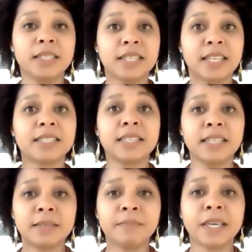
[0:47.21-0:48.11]

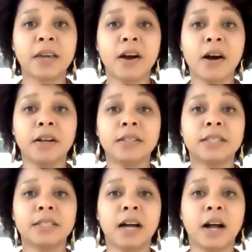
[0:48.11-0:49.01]
succeeds
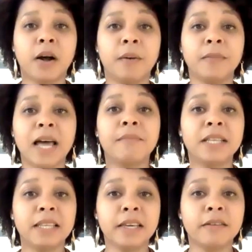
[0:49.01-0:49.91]
because I
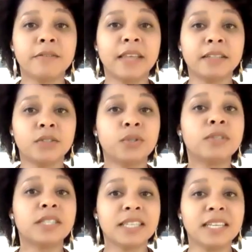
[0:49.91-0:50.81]
believe that
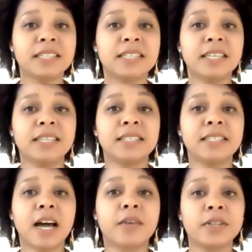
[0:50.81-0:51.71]
success is
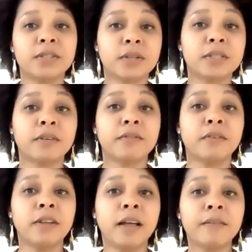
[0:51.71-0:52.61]
a result of
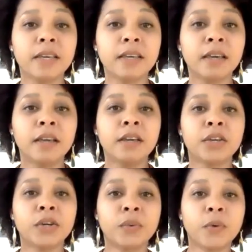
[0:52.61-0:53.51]
loving
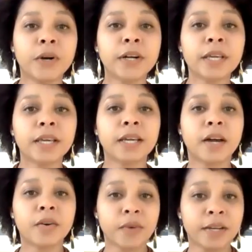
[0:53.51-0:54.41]
your work,
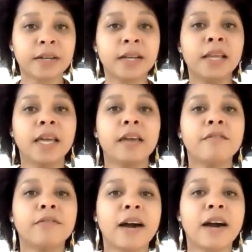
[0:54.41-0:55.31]
career,
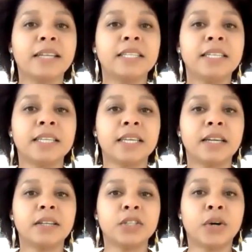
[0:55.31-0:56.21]
and finding
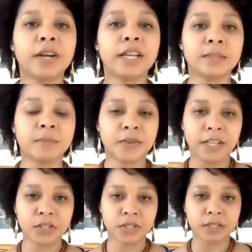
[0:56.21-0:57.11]
your
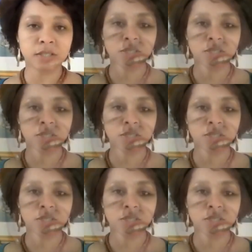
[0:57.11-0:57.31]
inspiration.